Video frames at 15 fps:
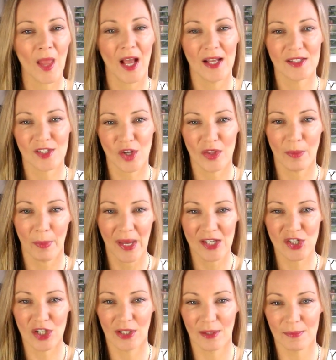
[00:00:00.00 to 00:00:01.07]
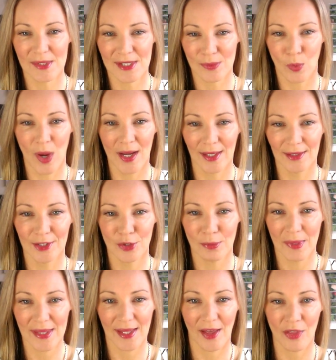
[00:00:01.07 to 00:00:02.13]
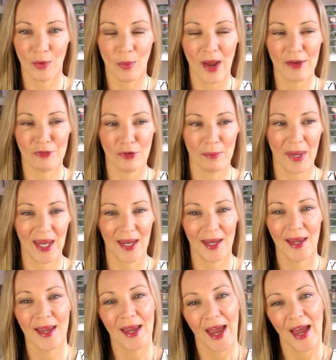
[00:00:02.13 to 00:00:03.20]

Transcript: And so the pendulum swung a little bit the other way for me.